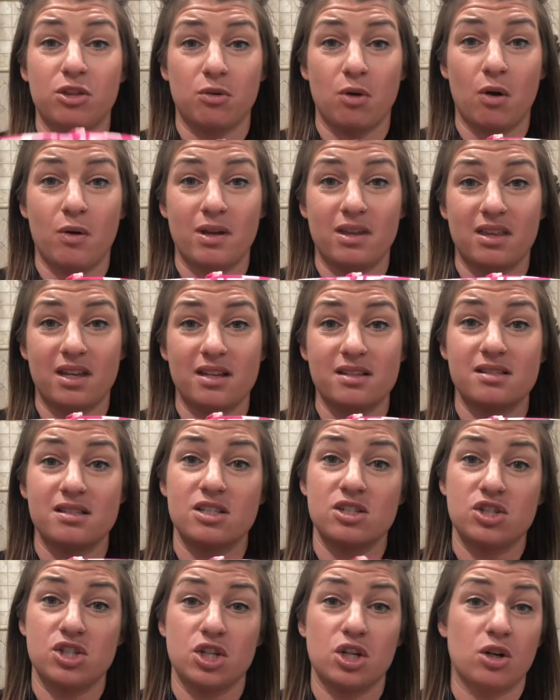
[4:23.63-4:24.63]
throwing this
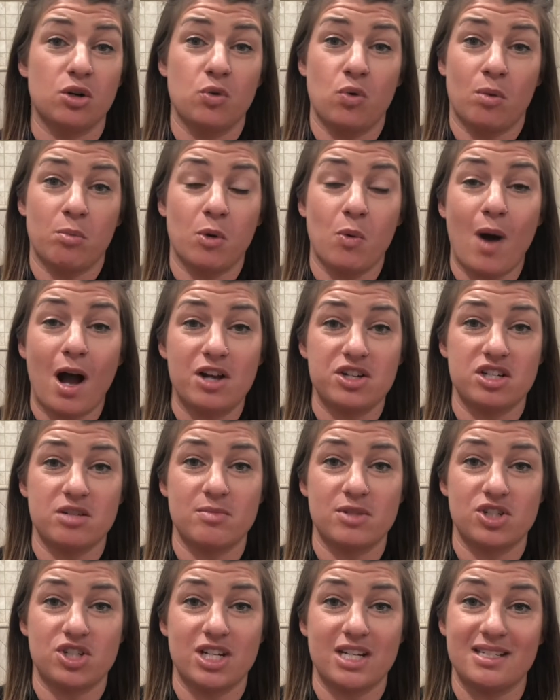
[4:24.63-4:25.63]
into your normal washing
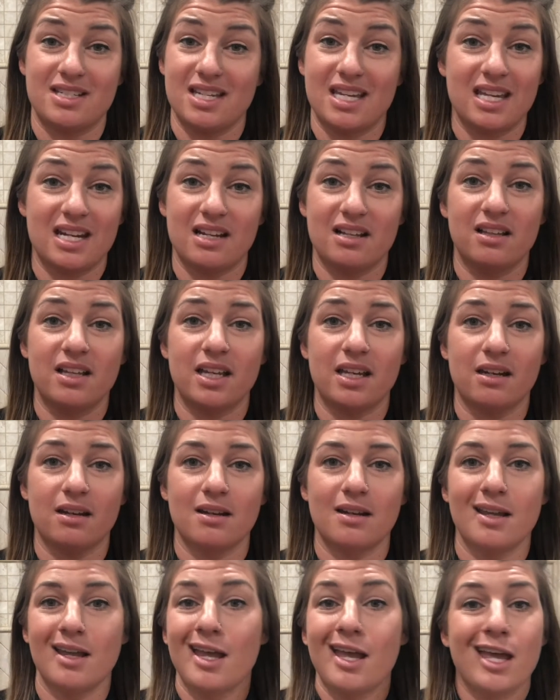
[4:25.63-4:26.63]
machine to get it clean.
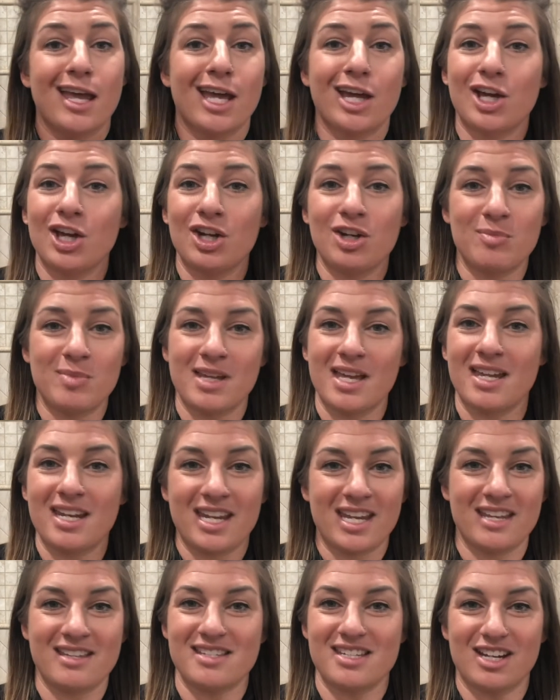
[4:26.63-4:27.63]
It couldn't be
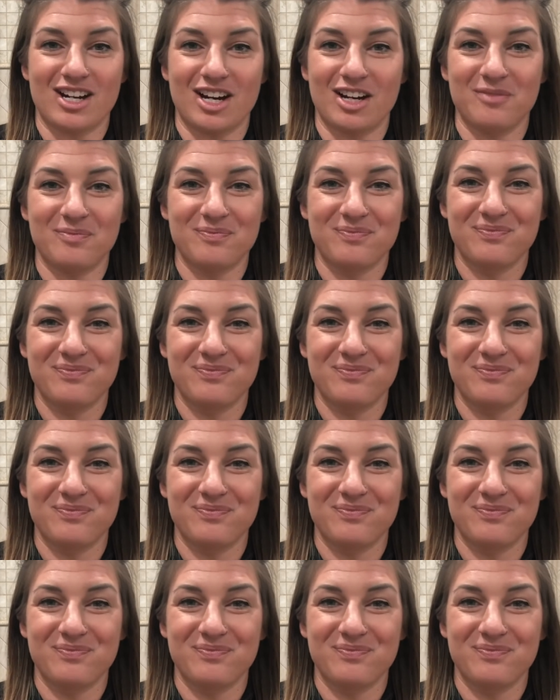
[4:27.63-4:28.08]
any easier.